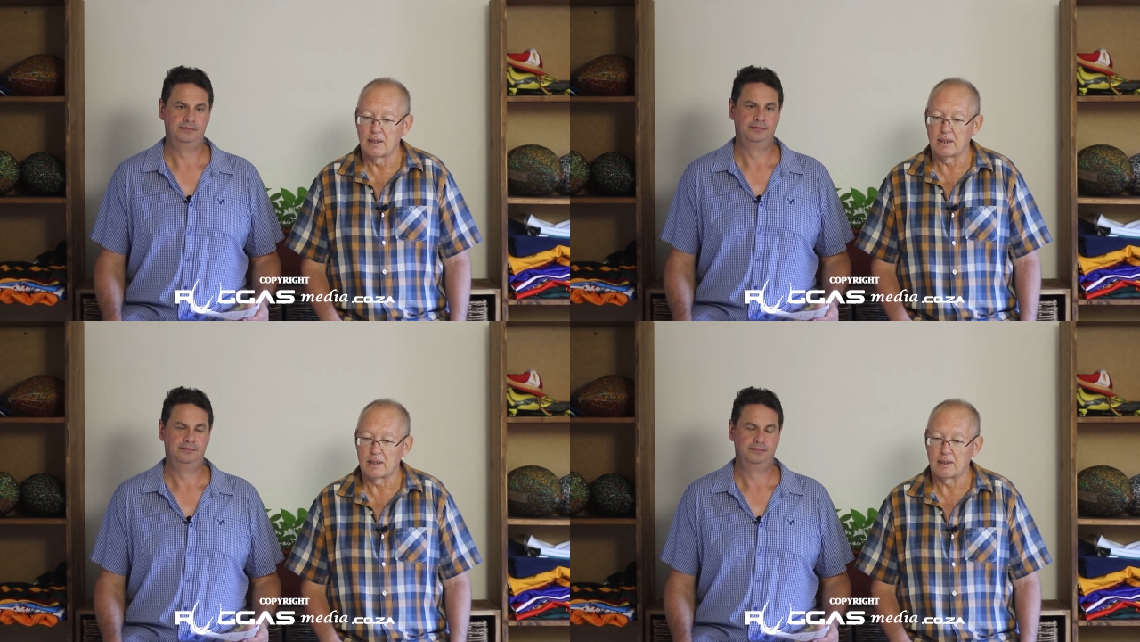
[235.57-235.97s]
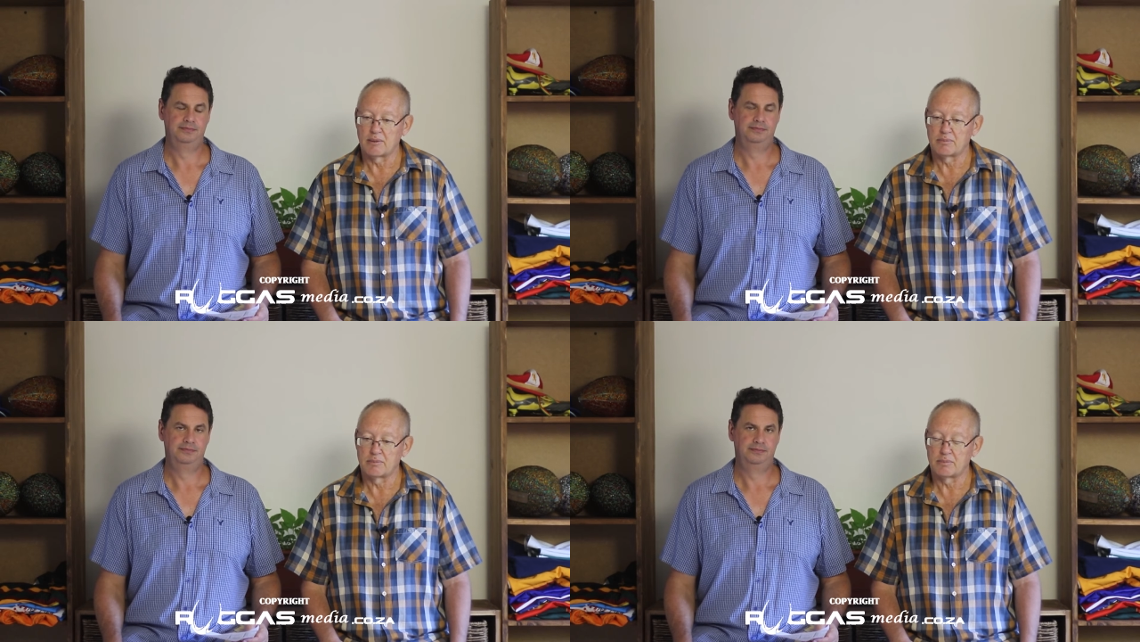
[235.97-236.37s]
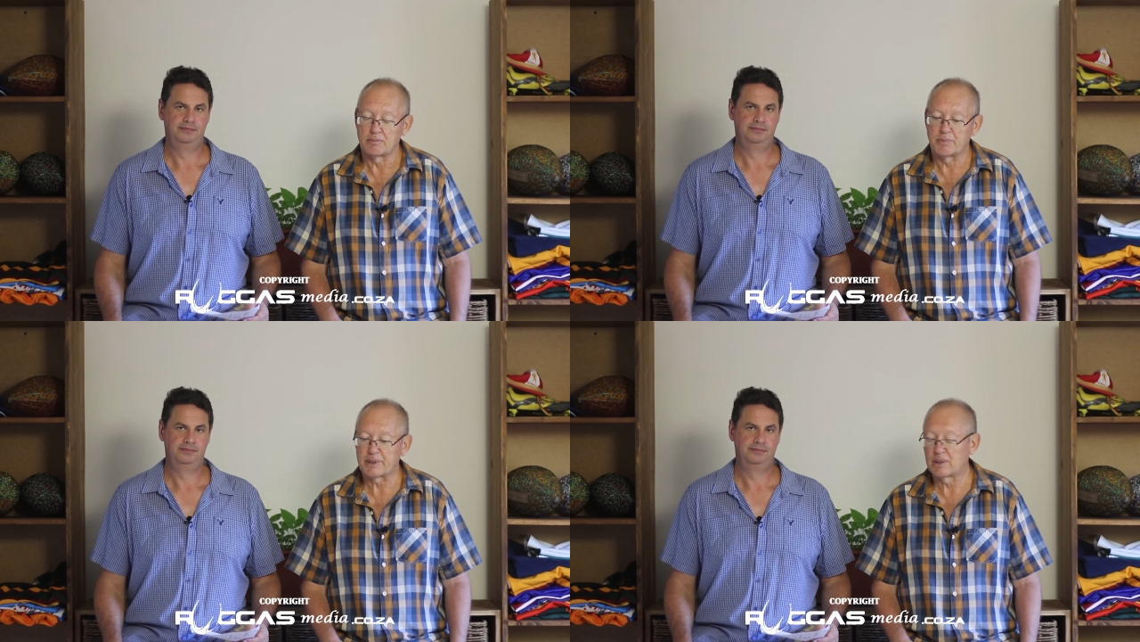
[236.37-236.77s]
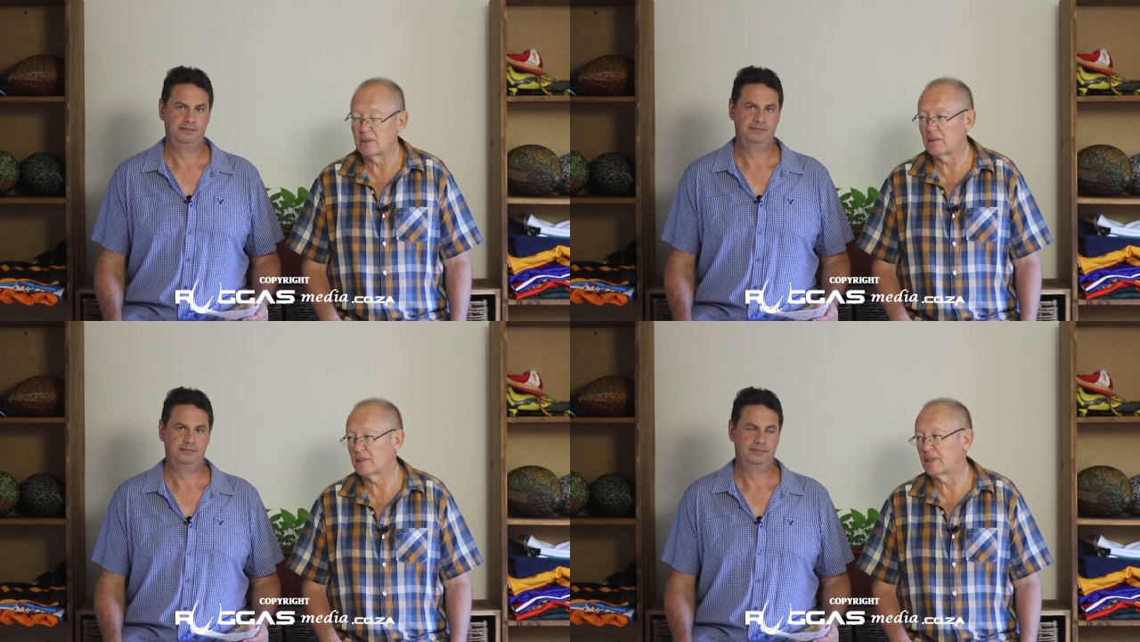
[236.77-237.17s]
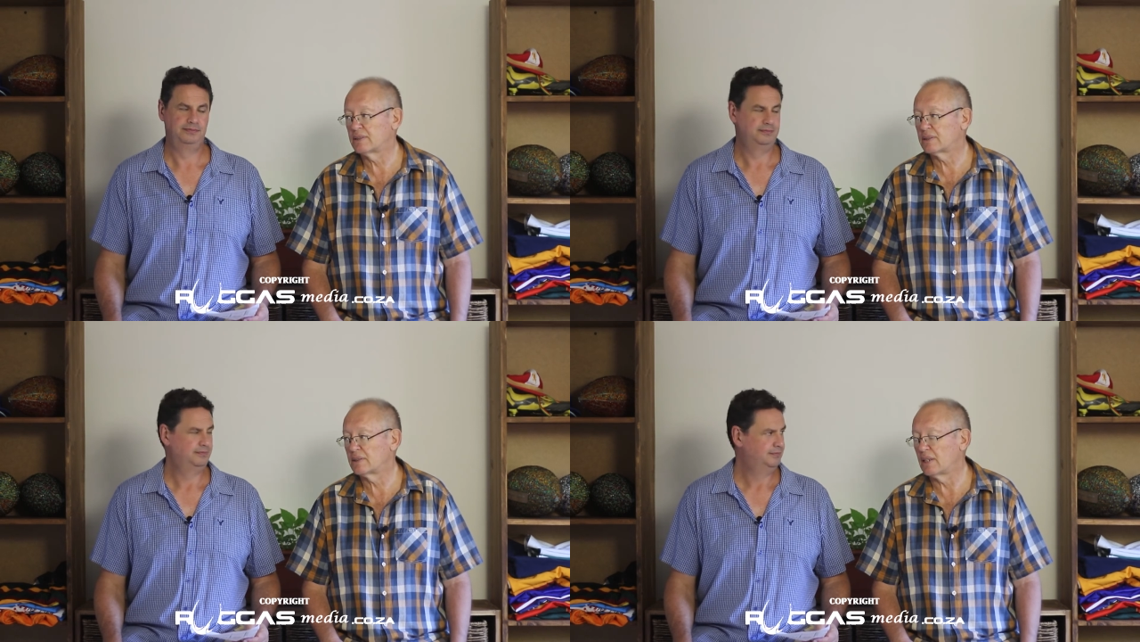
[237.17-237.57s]
Speaker 1: Um, but yeah,
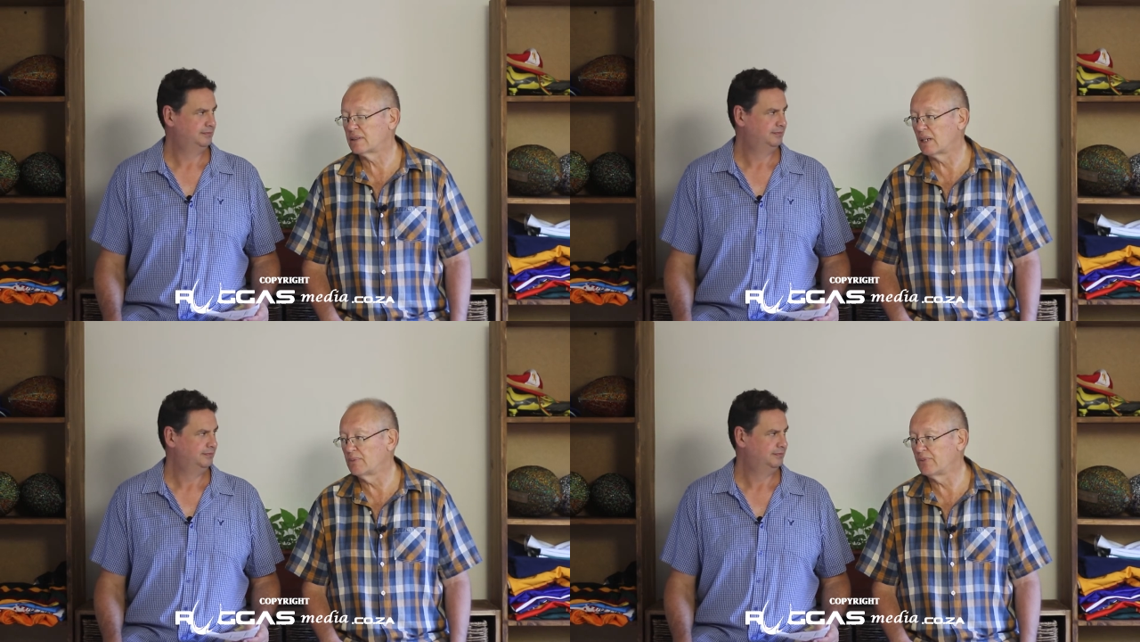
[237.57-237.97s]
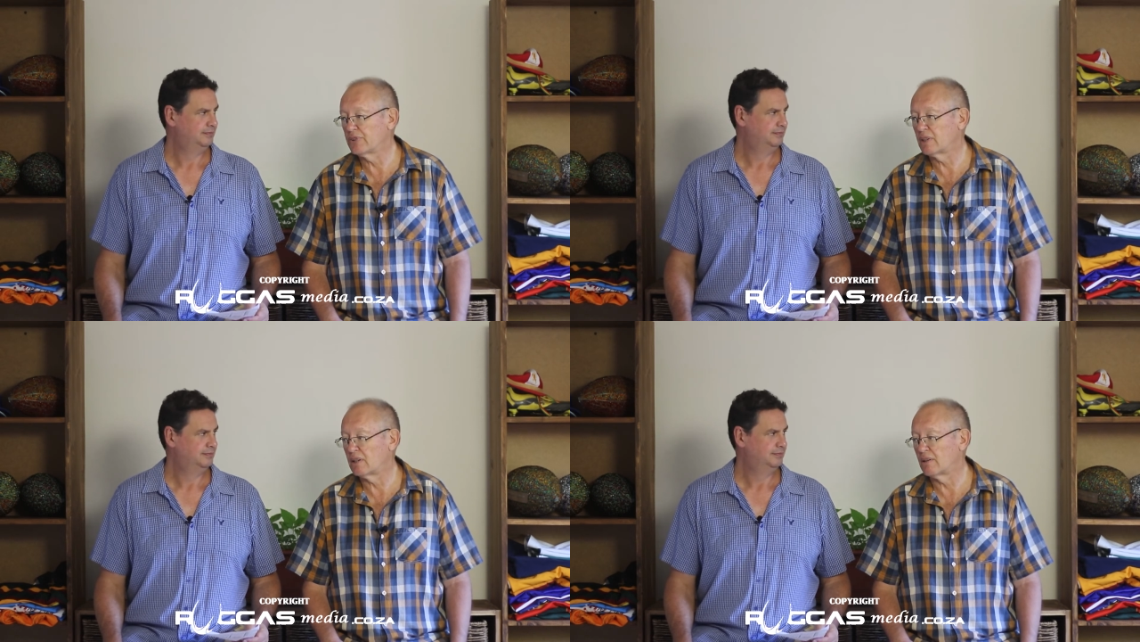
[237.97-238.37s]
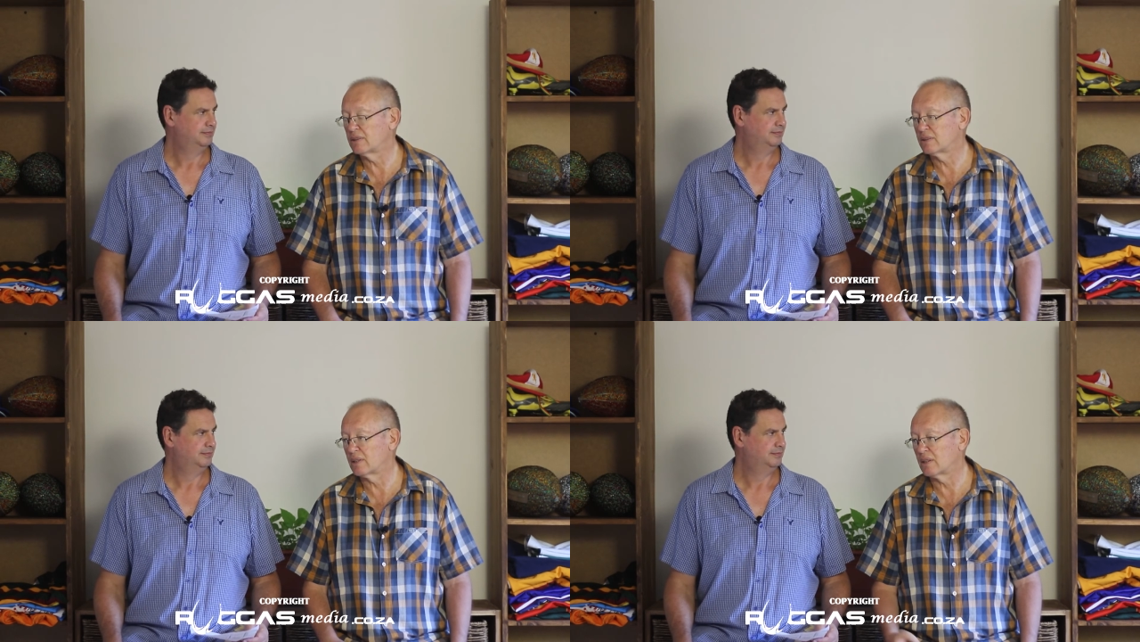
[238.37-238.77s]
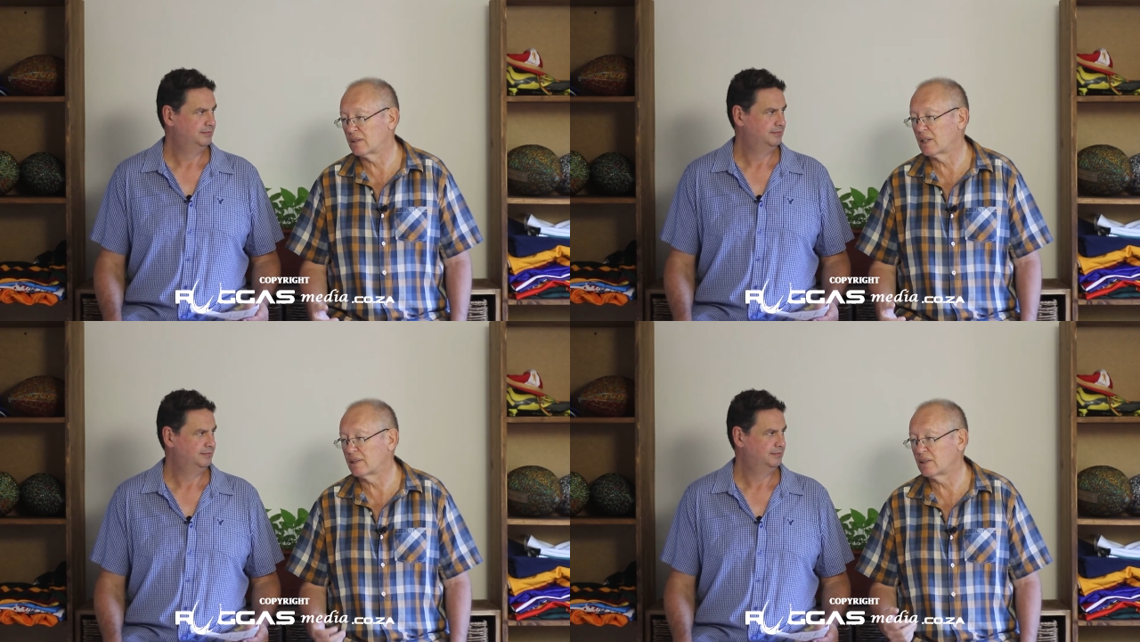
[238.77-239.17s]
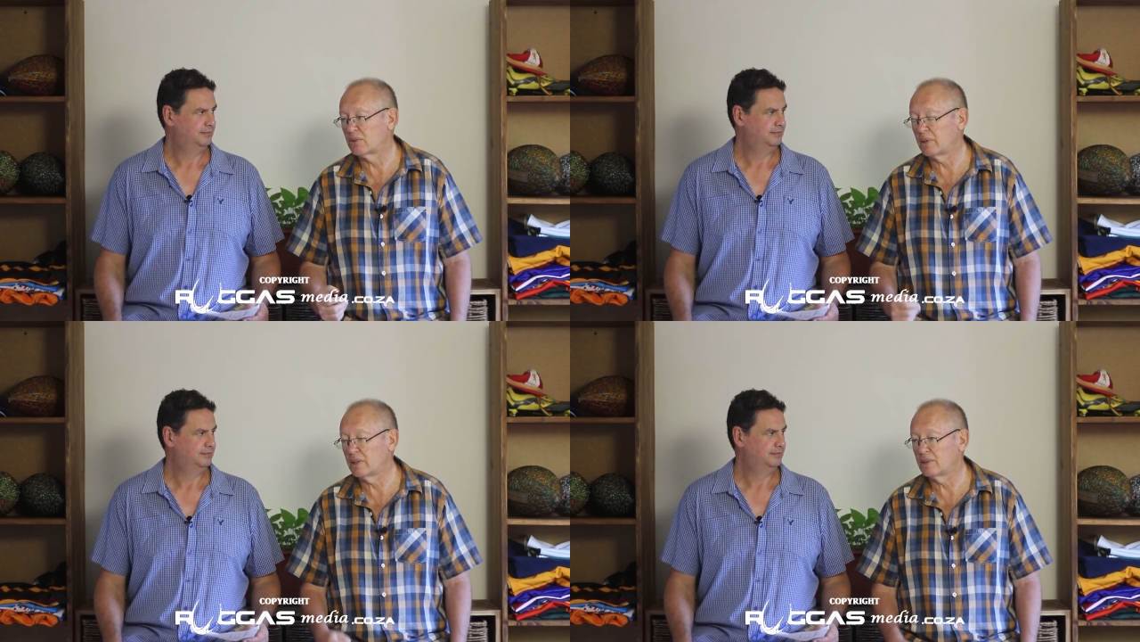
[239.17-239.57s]
let's, let's hope for the Lions, the under
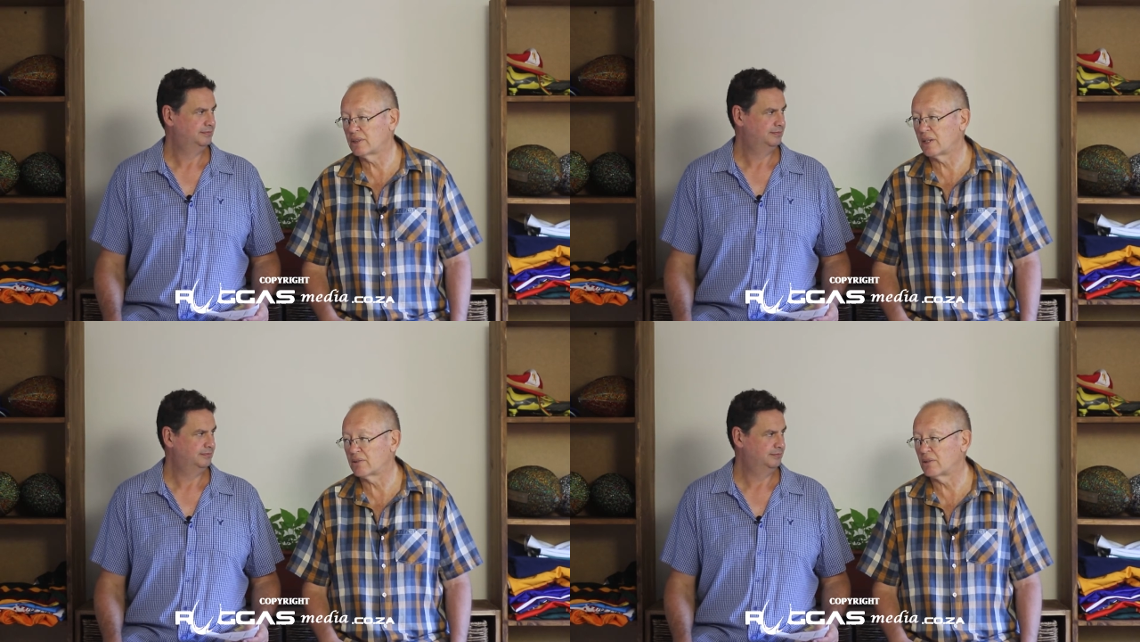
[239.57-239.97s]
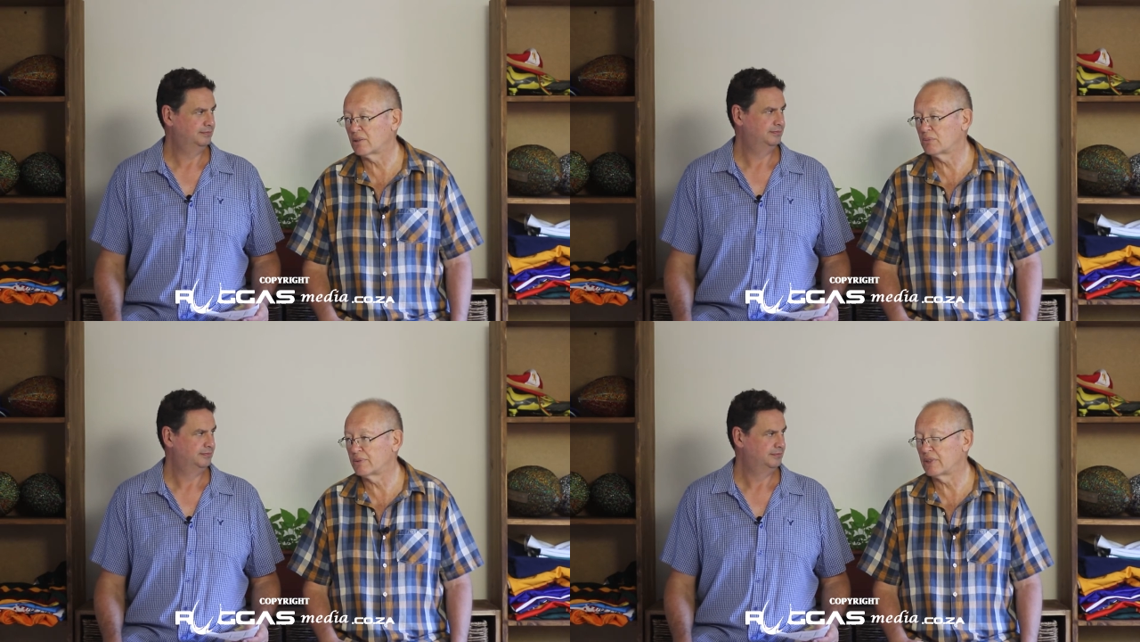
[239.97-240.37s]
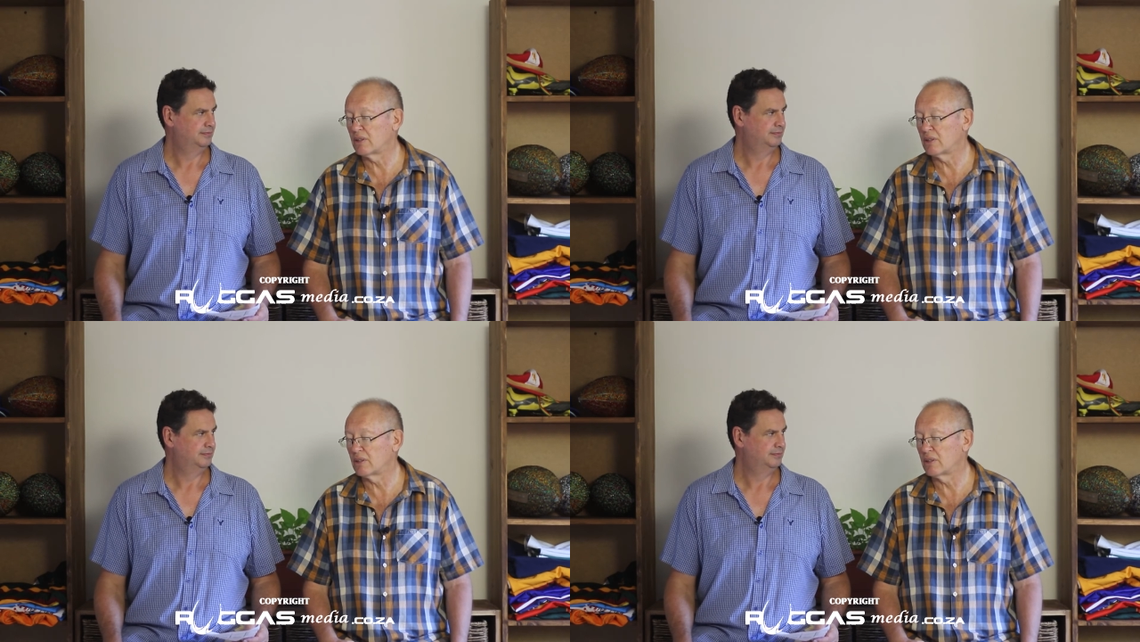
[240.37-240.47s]
20s carry on with their